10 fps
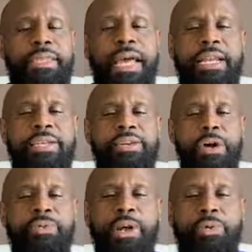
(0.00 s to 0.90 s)
That, you
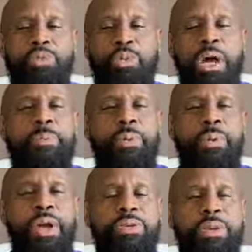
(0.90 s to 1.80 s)
know, there was one
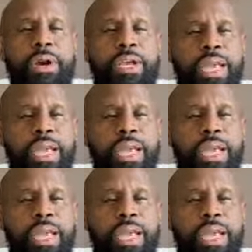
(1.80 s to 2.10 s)
point where,